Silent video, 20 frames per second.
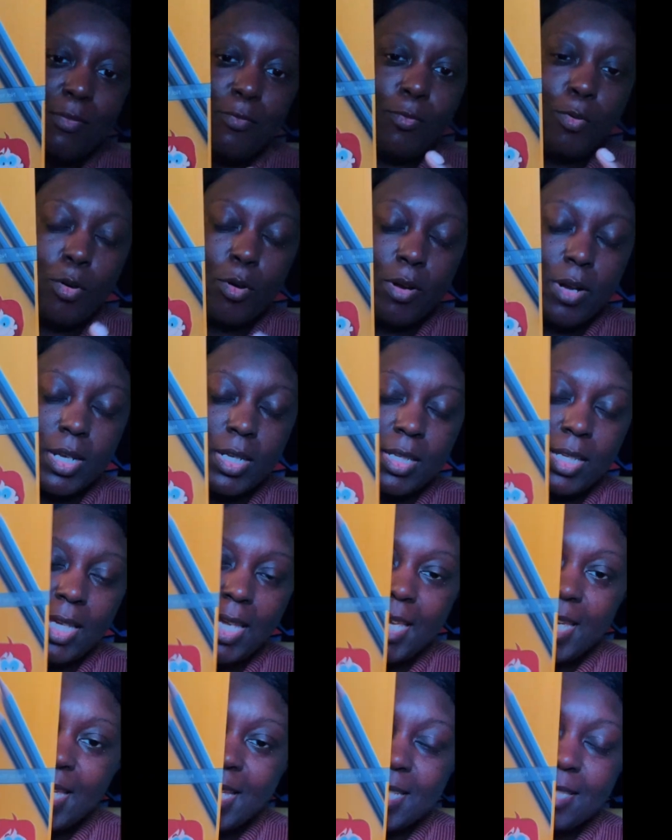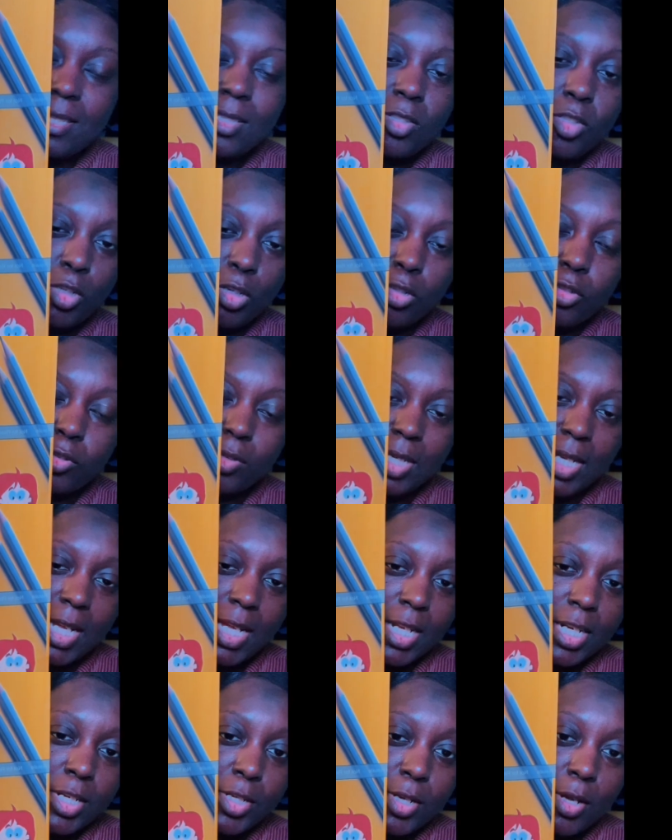for kids, children,
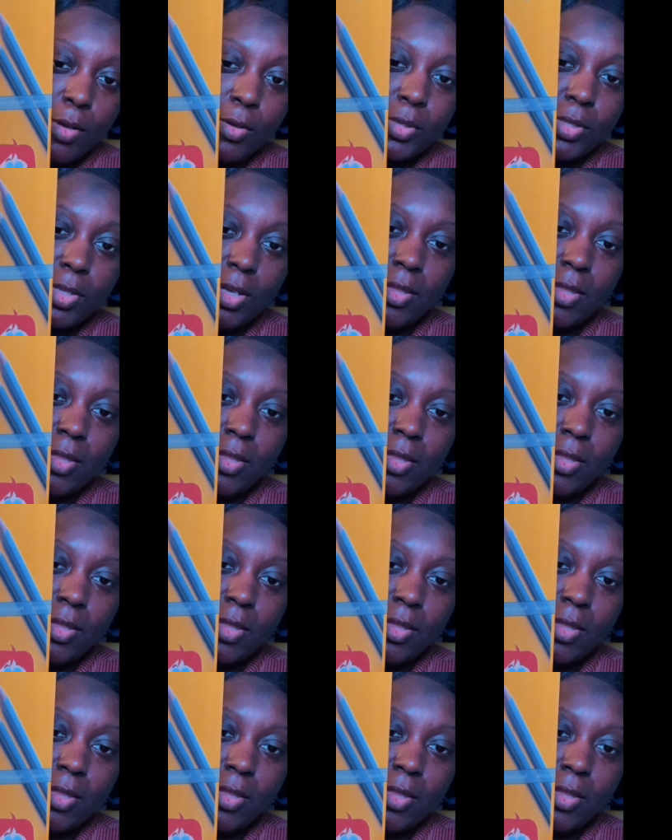and adults. So